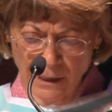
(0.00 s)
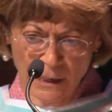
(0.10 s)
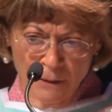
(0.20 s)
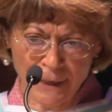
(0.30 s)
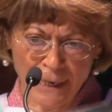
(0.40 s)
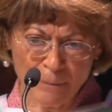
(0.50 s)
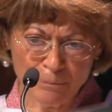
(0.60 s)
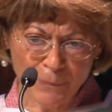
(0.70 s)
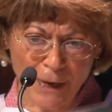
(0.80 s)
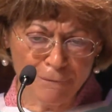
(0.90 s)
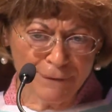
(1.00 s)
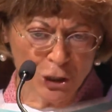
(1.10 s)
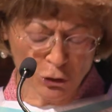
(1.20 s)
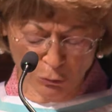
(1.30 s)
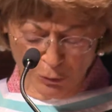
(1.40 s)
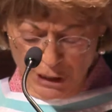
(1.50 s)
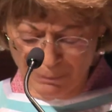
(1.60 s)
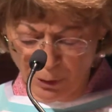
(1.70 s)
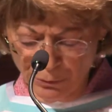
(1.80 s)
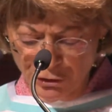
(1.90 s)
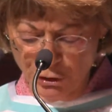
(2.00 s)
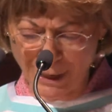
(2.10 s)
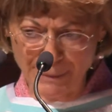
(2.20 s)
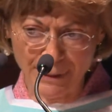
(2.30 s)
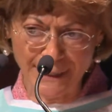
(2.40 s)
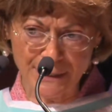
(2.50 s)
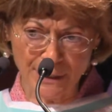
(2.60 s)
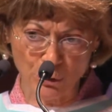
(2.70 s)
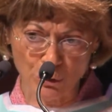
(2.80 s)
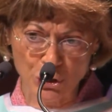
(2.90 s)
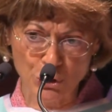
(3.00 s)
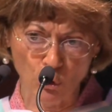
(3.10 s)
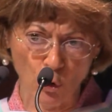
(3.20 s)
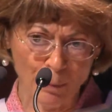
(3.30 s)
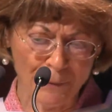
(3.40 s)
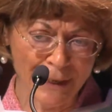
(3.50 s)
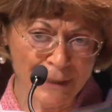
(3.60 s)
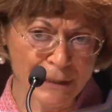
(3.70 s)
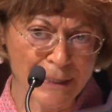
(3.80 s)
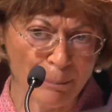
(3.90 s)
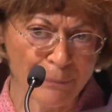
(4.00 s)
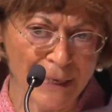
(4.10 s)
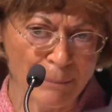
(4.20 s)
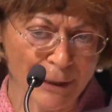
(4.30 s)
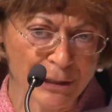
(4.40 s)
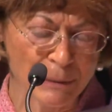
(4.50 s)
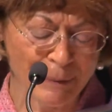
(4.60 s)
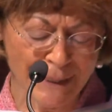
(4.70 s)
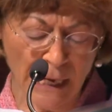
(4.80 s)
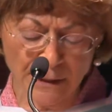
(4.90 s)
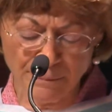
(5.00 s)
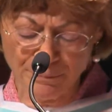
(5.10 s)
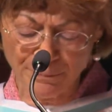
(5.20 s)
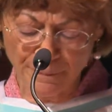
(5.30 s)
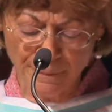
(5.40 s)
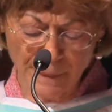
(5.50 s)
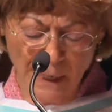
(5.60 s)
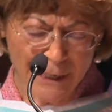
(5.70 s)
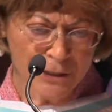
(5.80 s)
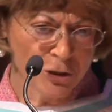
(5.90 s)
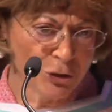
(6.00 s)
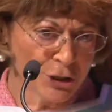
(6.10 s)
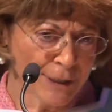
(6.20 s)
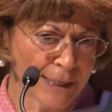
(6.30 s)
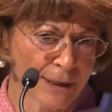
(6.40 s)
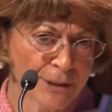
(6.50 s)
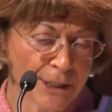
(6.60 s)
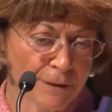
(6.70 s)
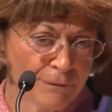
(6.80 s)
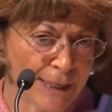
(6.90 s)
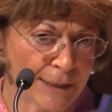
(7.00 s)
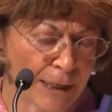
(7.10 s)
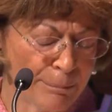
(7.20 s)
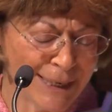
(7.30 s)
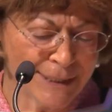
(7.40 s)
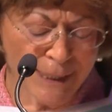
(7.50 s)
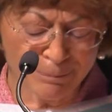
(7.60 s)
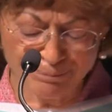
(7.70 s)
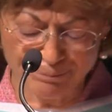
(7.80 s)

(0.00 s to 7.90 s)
The official response to a political storm of something must be done is usually to convene a meeting.